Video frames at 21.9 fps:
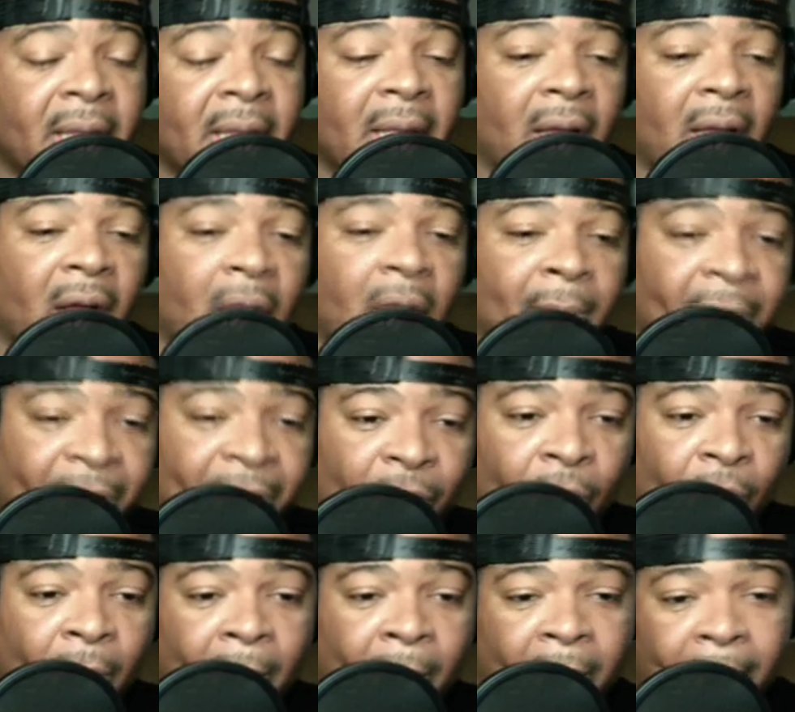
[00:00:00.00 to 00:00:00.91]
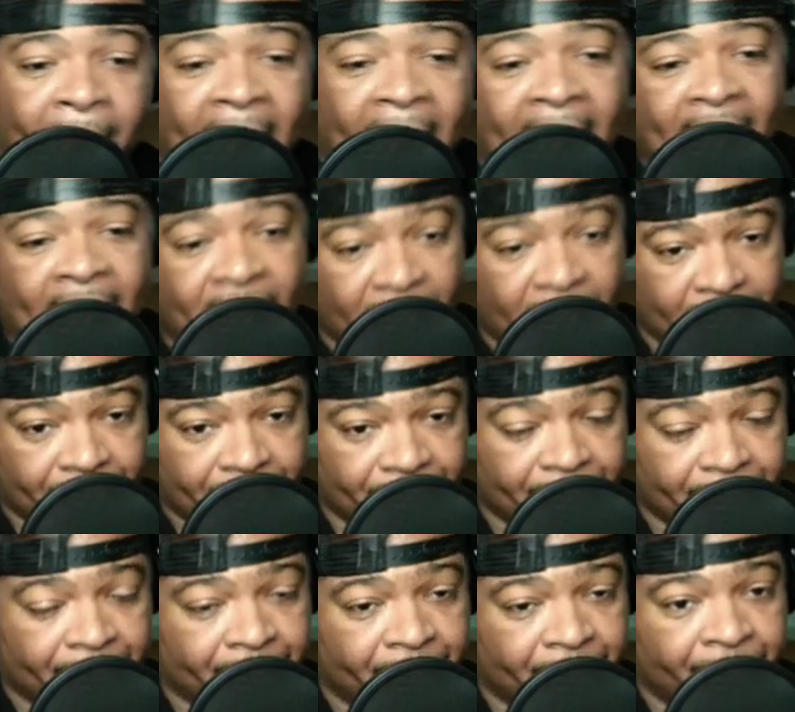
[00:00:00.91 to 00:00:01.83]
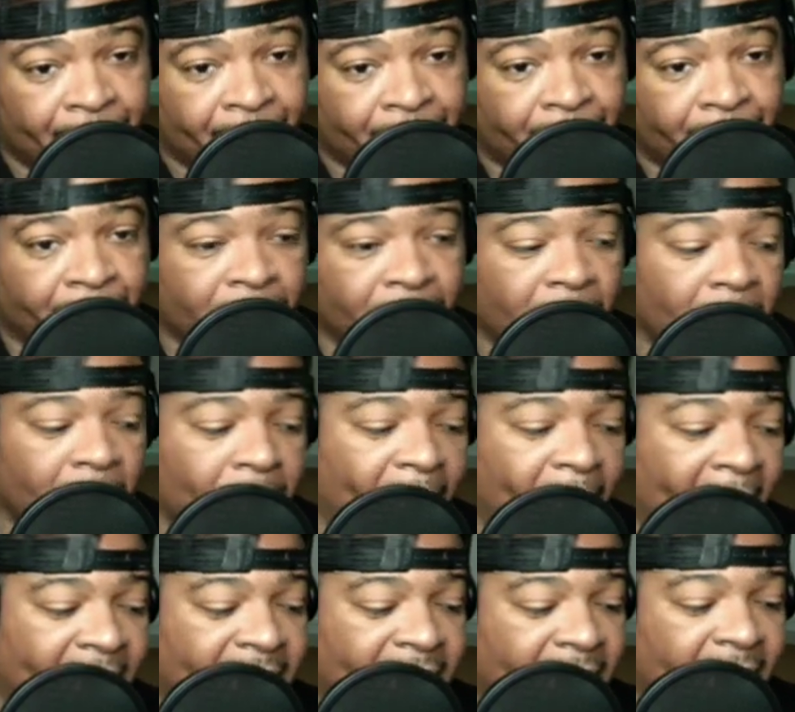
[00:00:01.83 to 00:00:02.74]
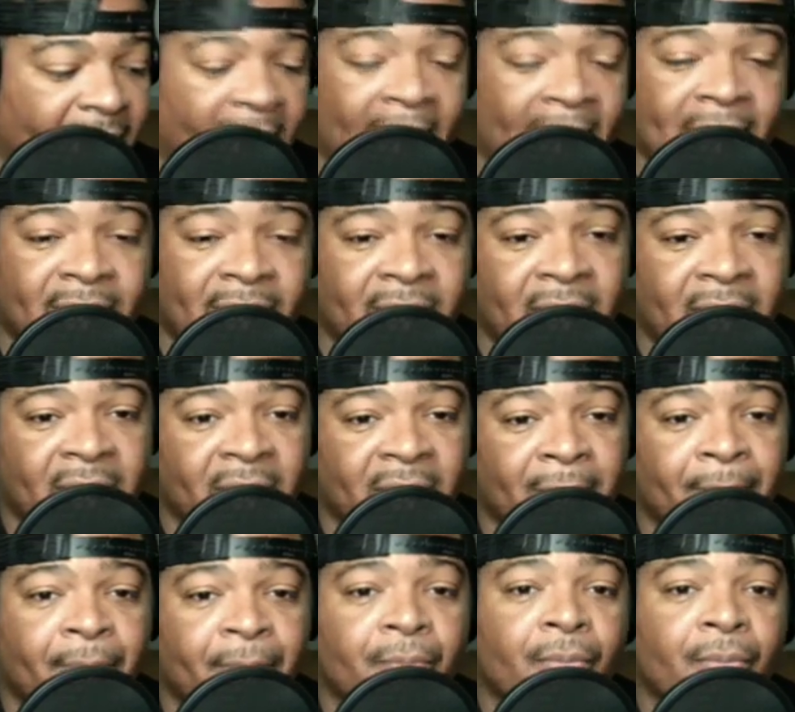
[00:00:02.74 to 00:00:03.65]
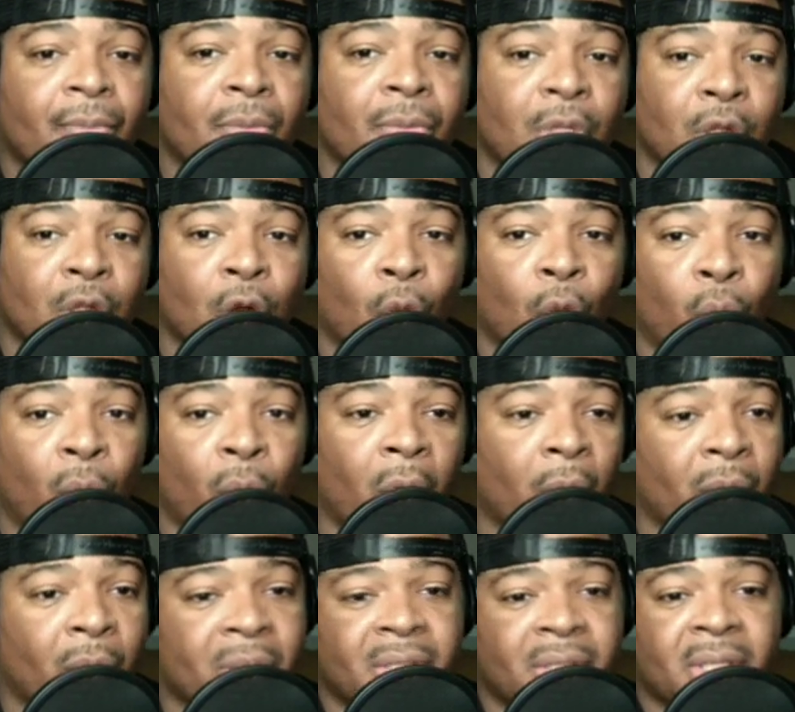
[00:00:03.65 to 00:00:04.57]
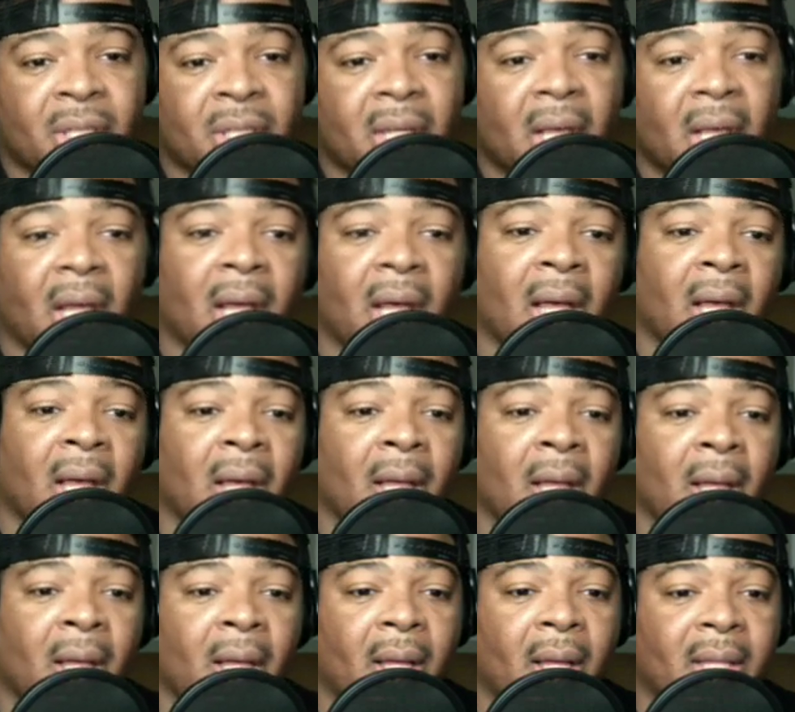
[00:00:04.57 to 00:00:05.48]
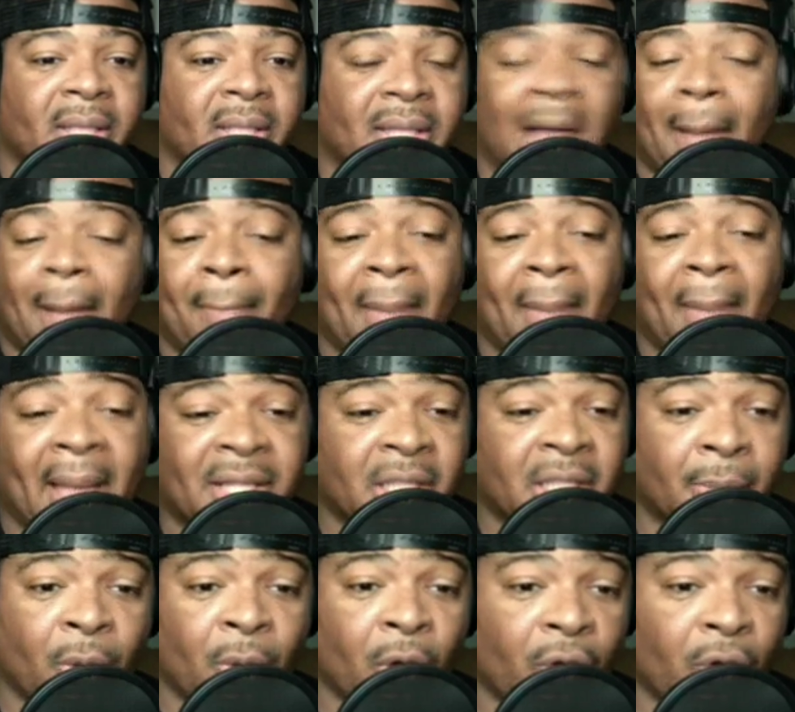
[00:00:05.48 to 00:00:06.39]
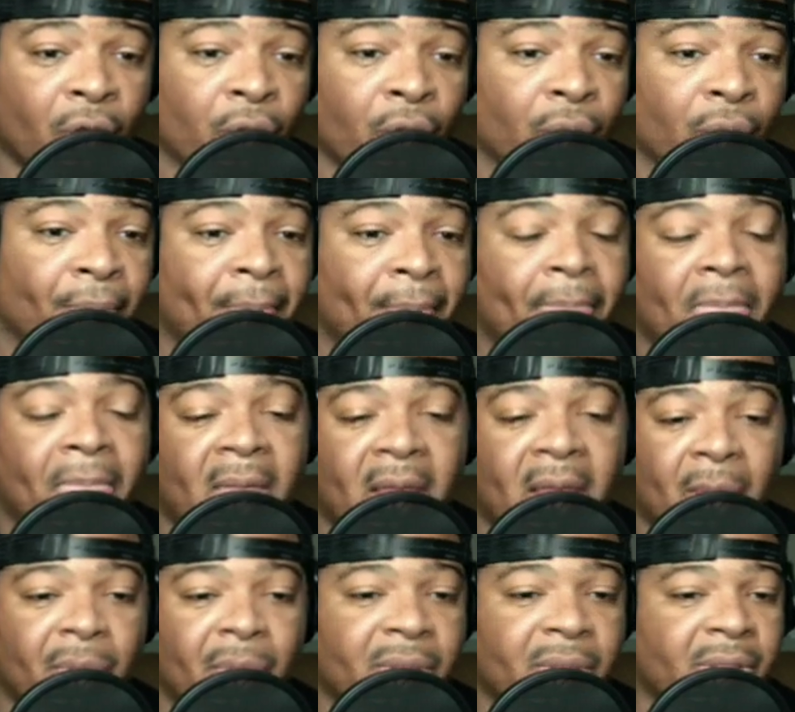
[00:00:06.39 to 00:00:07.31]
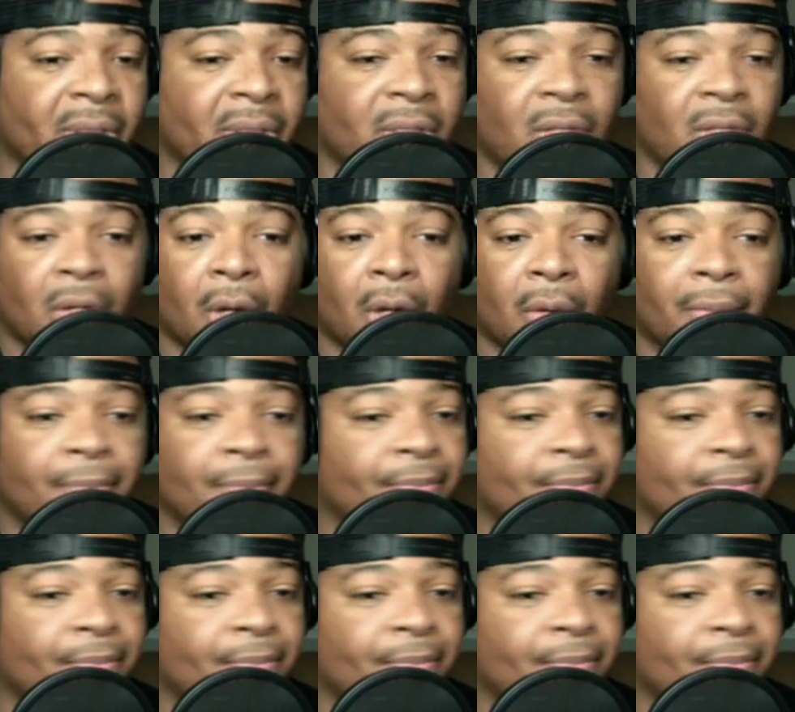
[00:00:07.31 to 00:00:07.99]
If you remember back to last season, Will was a top basketball recruit. He was, he was